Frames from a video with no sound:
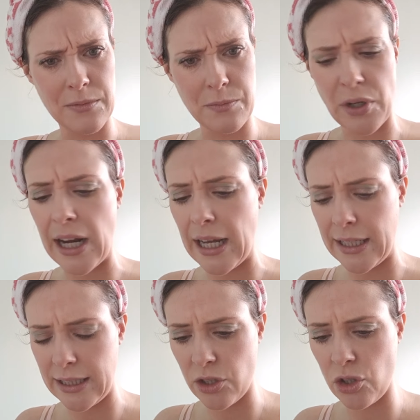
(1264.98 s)

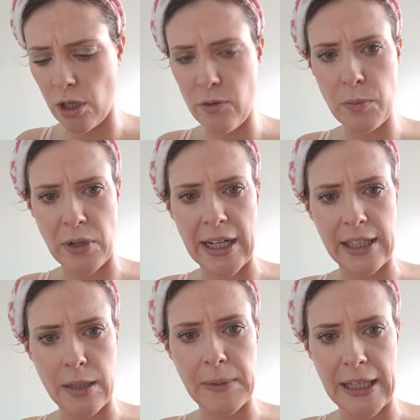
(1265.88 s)
Bry, it's short for
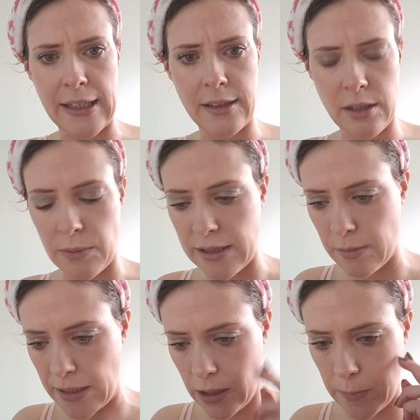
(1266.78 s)
Bryony Blake, who is a
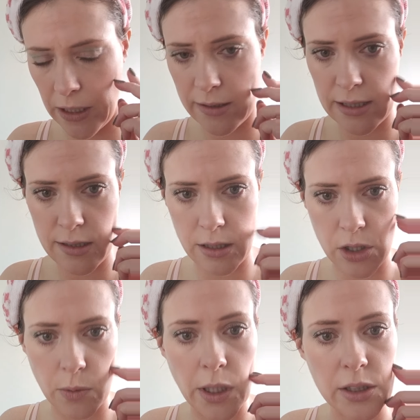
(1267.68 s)
makeup artist and
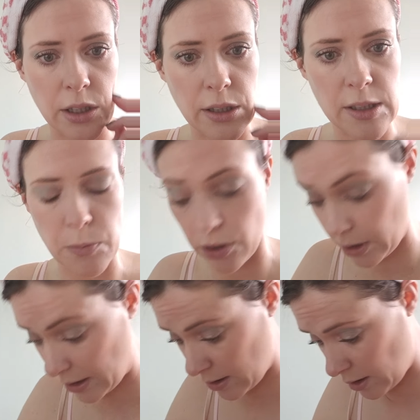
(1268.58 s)
she works on This
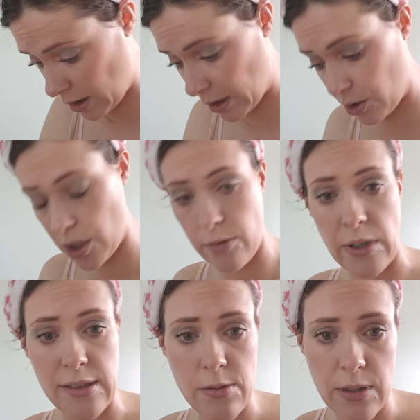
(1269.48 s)
Morning. And she's
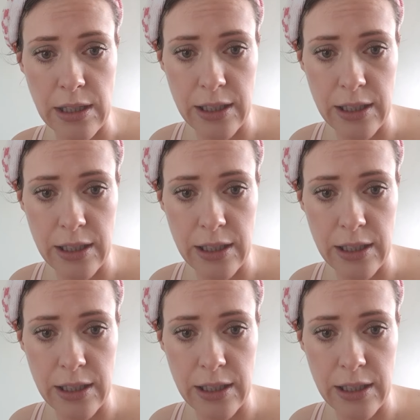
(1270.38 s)
friends with